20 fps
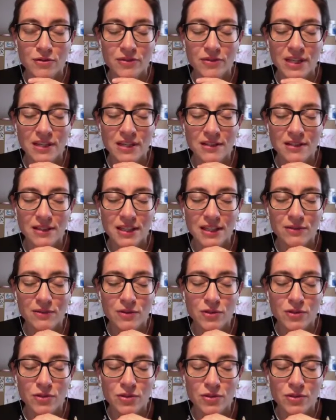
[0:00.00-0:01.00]
Feel
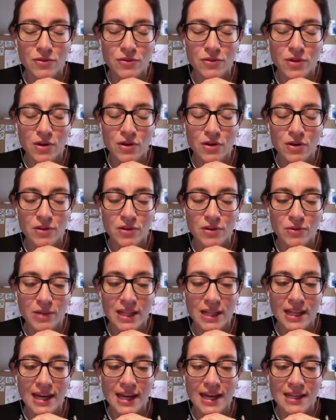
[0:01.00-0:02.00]
even your tongue
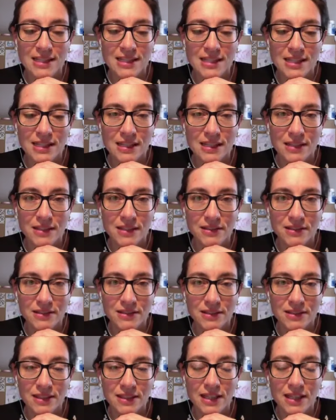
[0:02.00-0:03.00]
relaxing
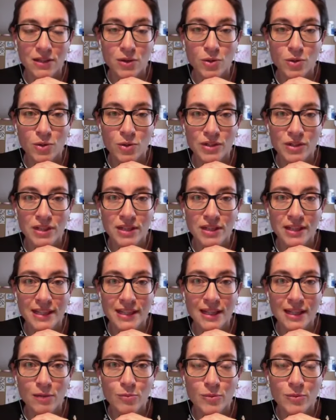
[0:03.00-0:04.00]
and all the
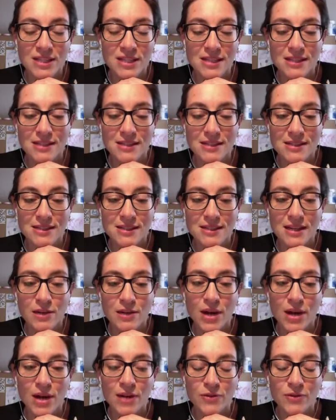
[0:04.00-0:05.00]
little muscles
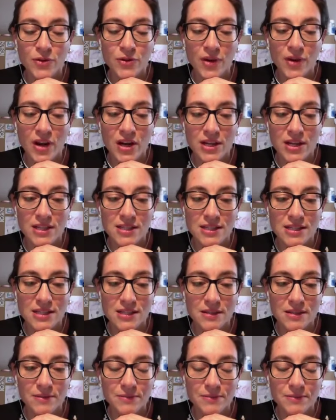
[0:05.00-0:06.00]
around your eyes.